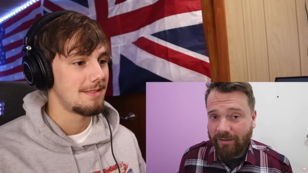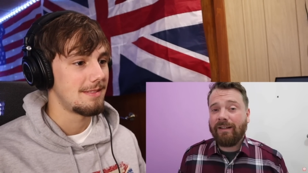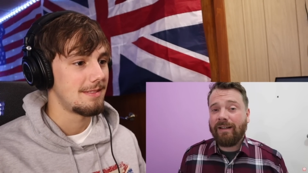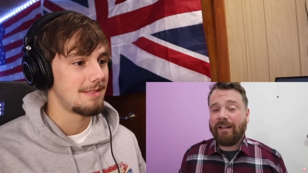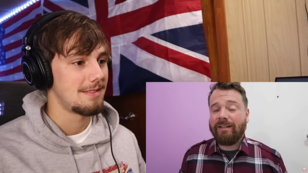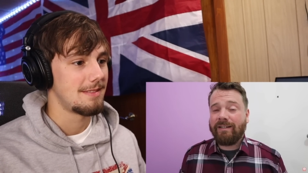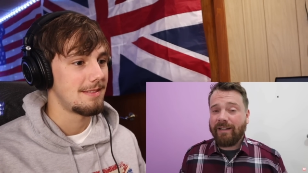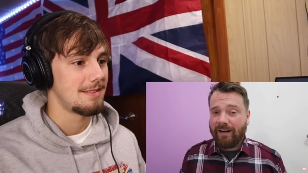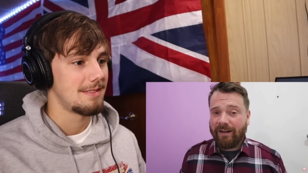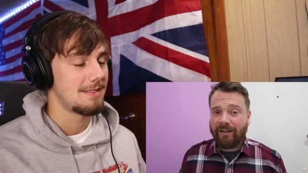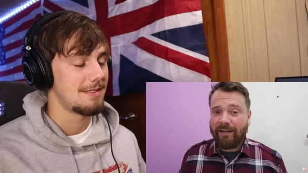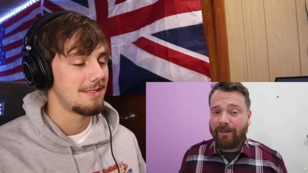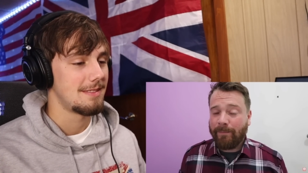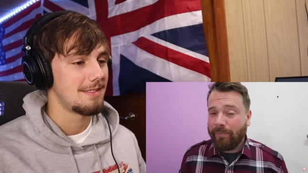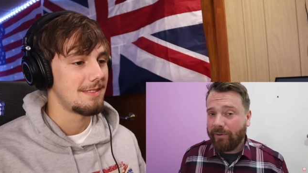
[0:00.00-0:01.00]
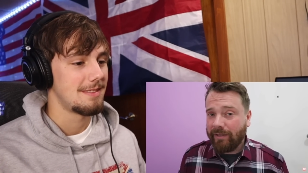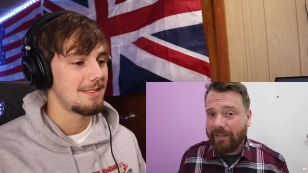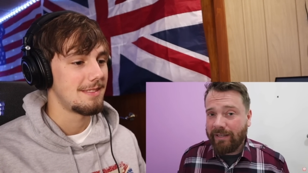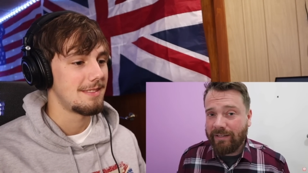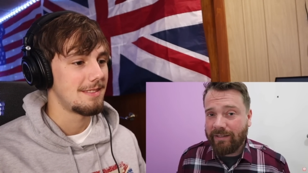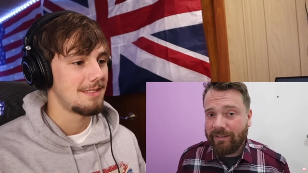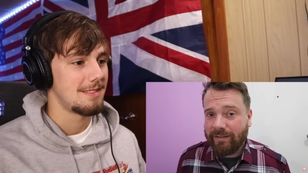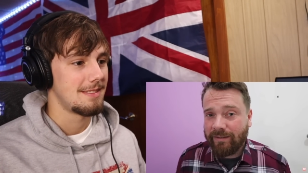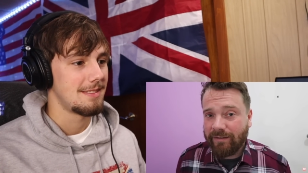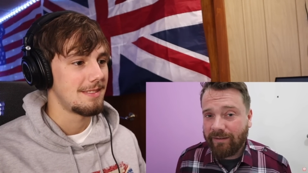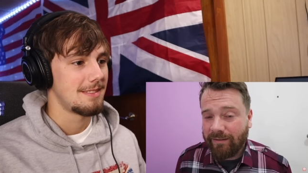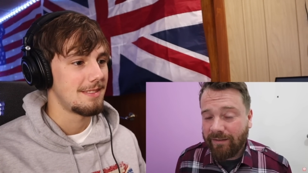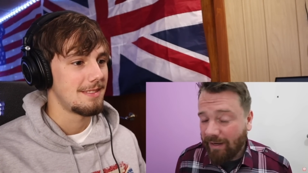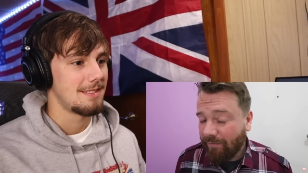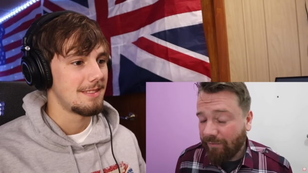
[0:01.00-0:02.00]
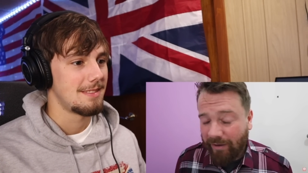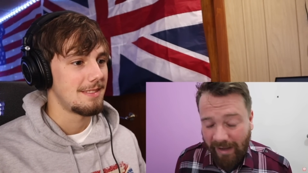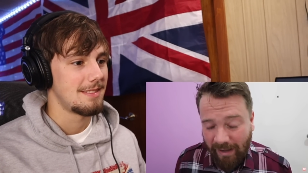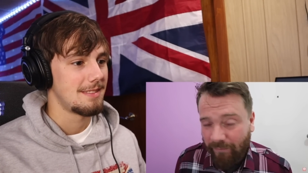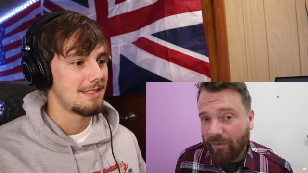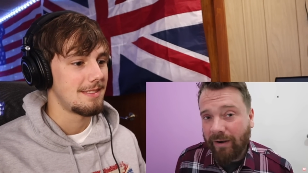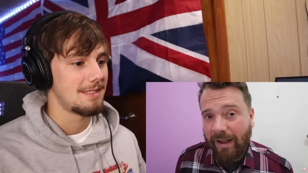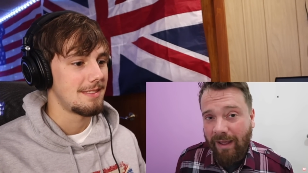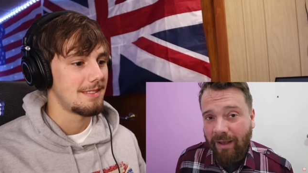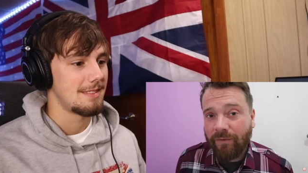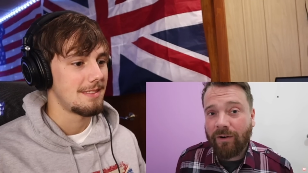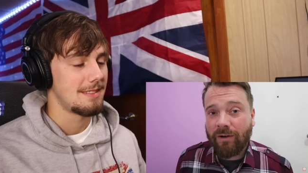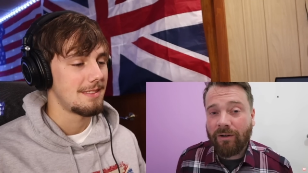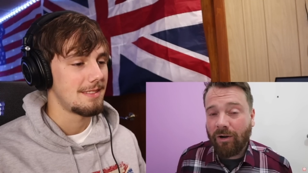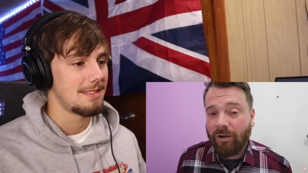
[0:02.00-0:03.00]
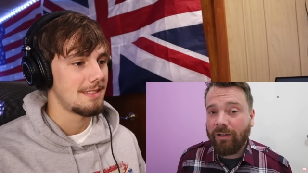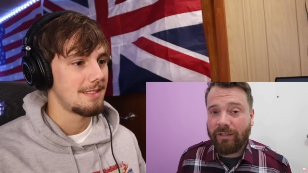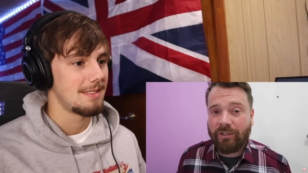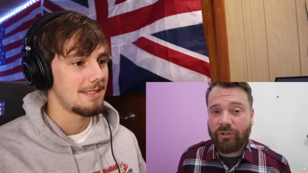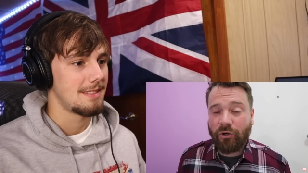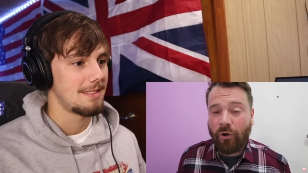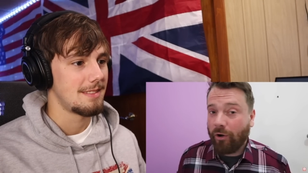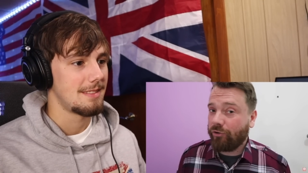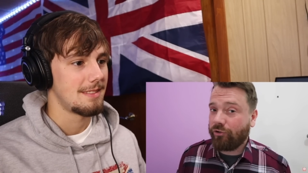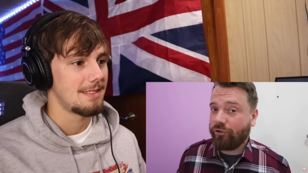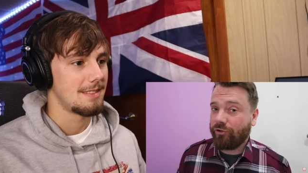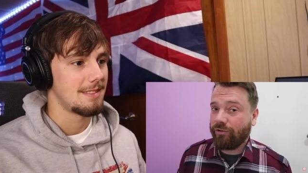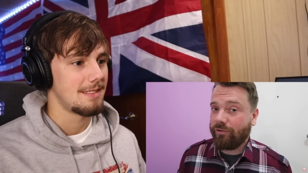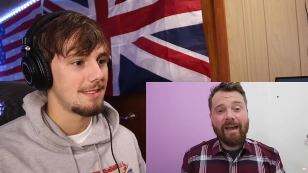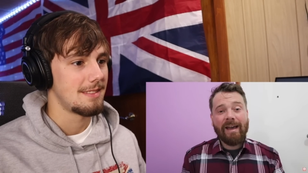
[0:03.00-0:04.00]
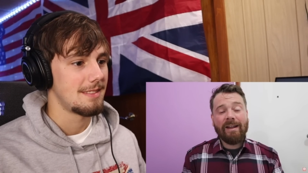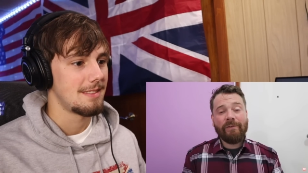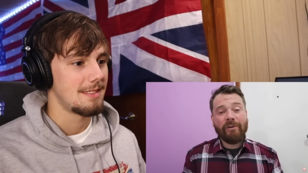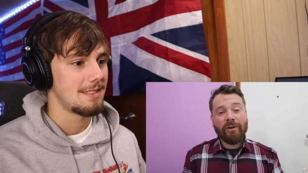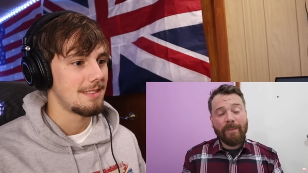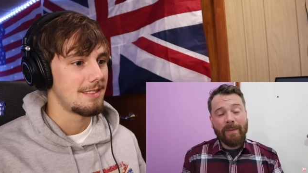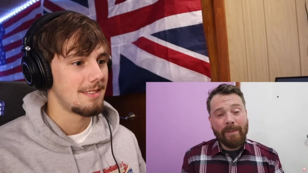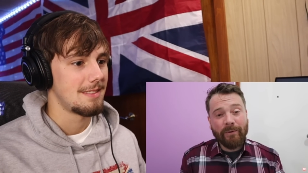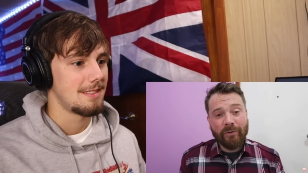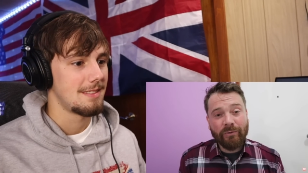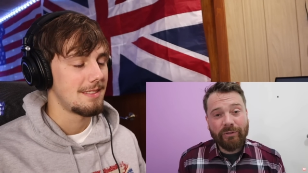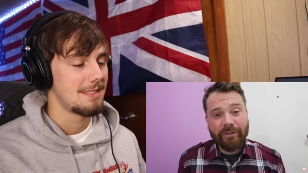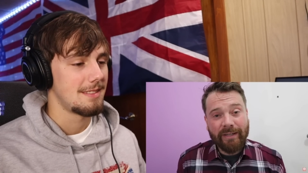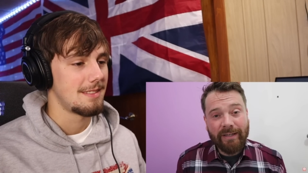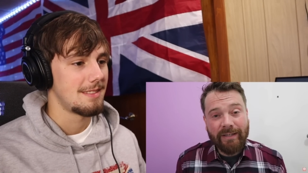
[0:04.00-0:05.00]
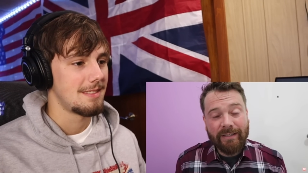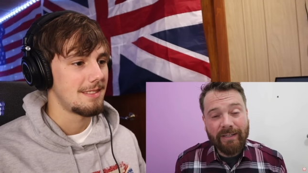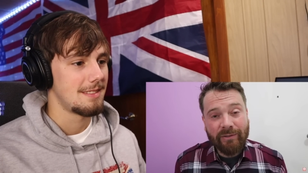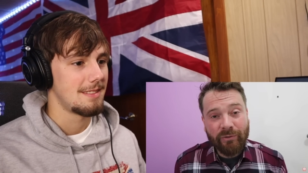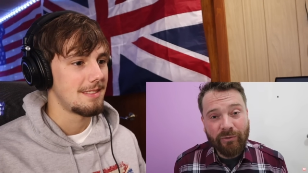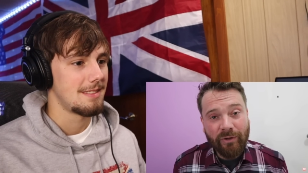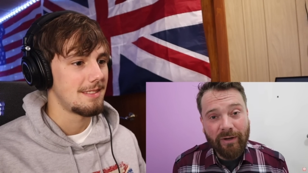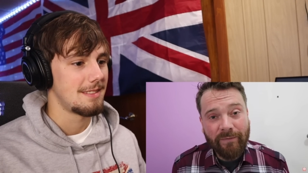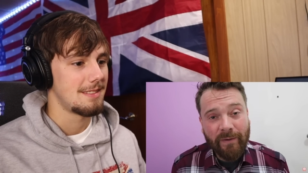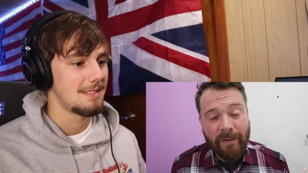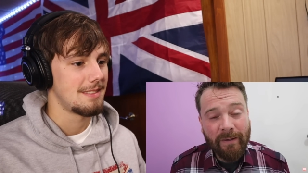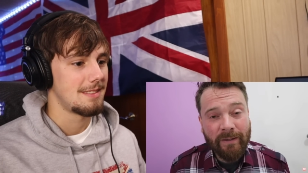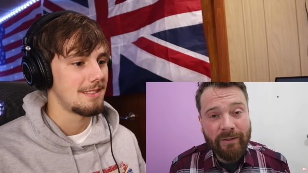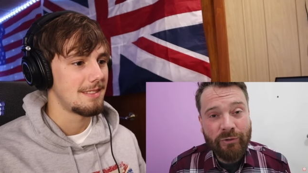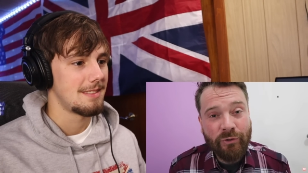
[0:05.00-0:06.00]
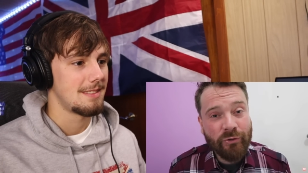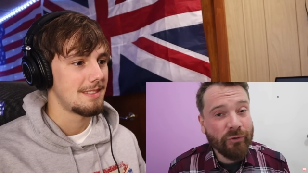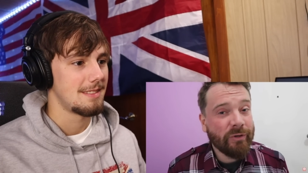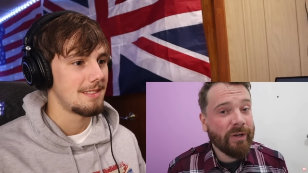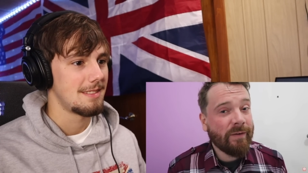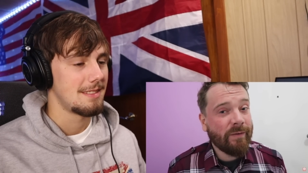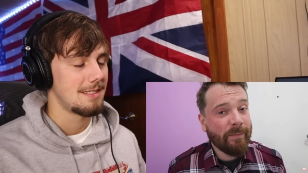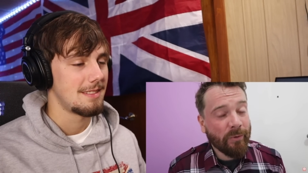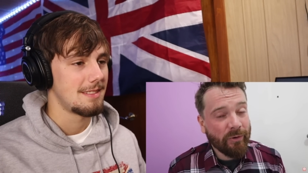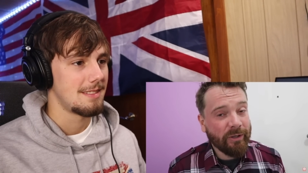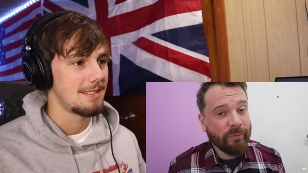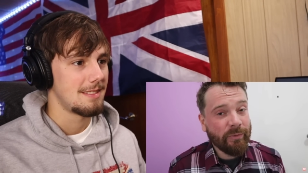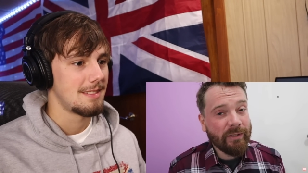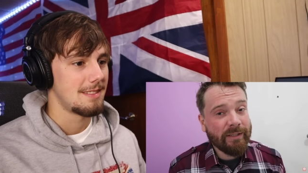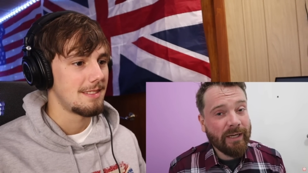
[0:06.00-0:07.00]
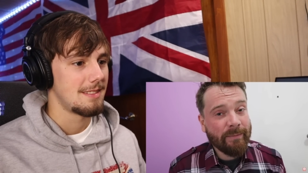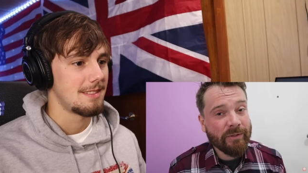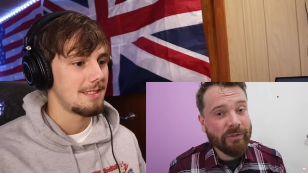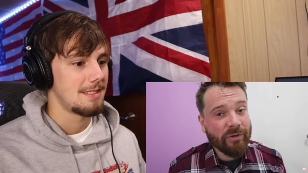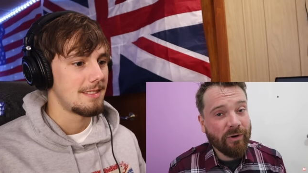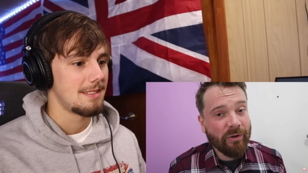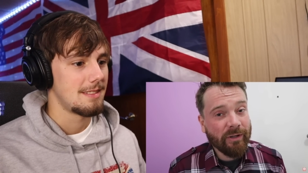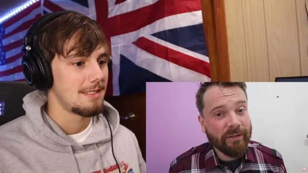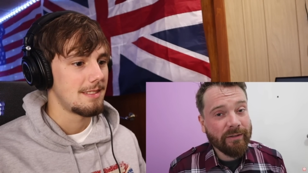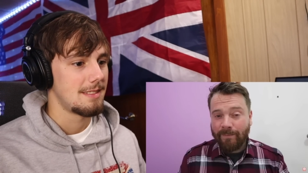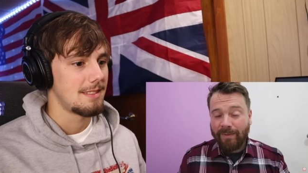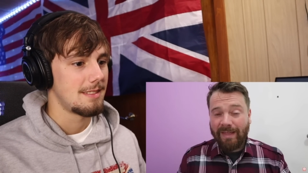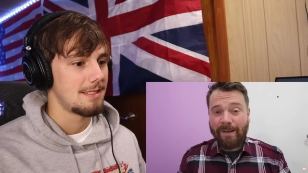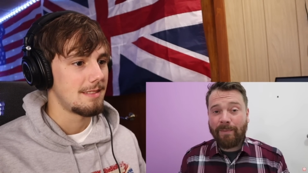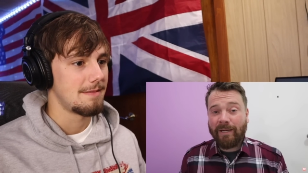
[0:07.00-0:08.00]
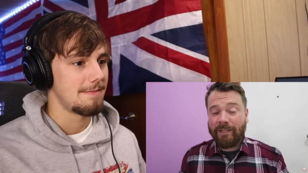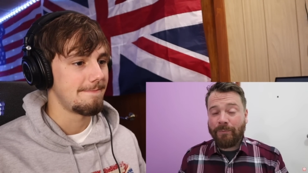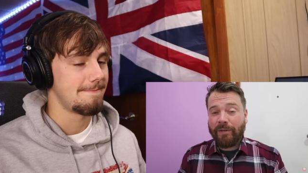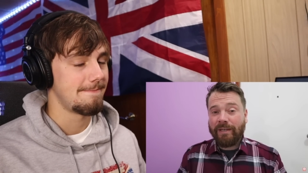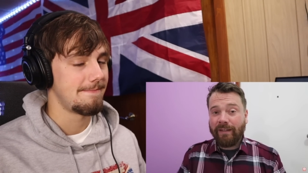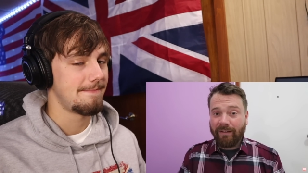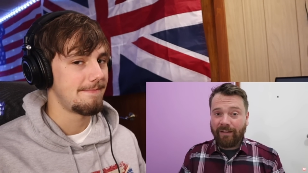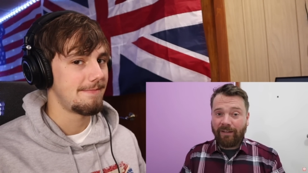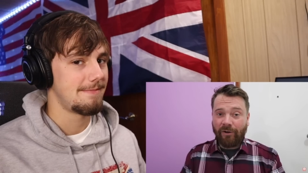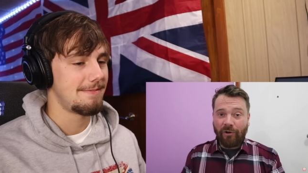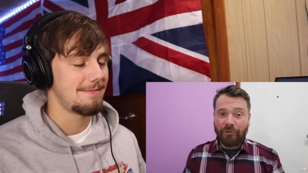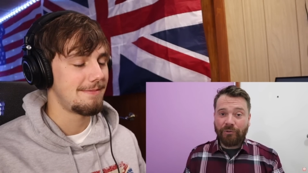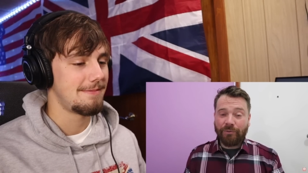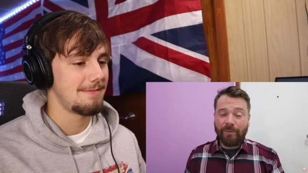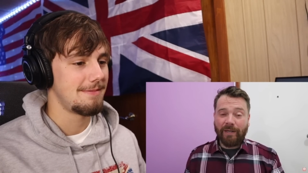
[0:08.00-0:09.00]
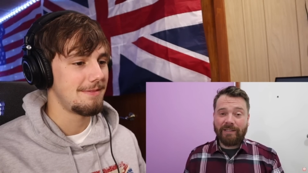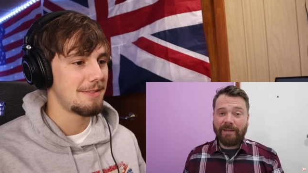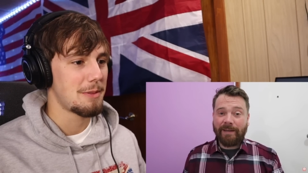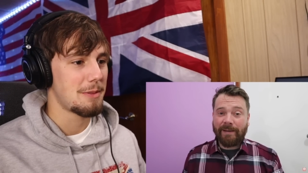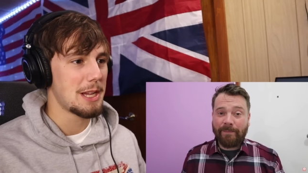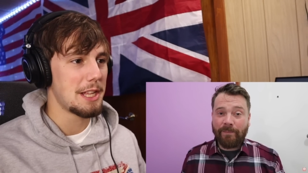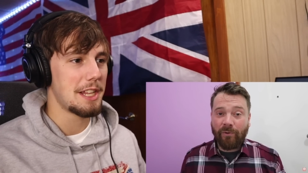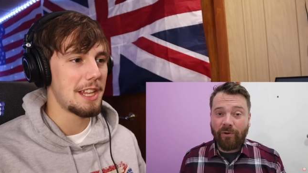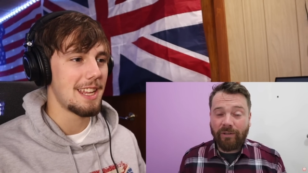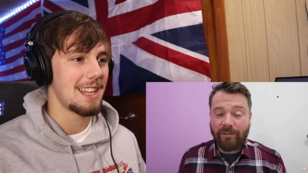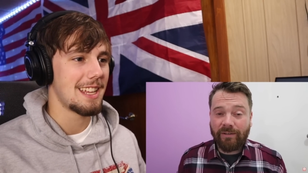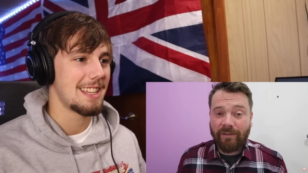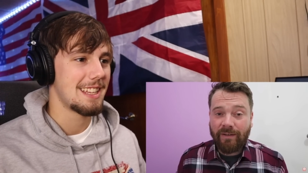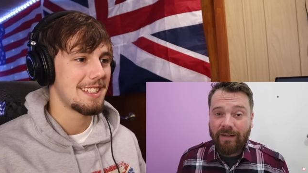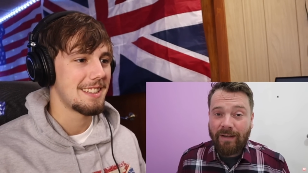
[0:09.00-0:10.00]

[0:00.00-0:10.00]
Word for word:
Speaker 1: And certainly, please, never, ever, ever call a Scotch and if you remember those things and do not offend us, you should have a bonny wee time in Scotland. But that brings me neatly on to my second really? point.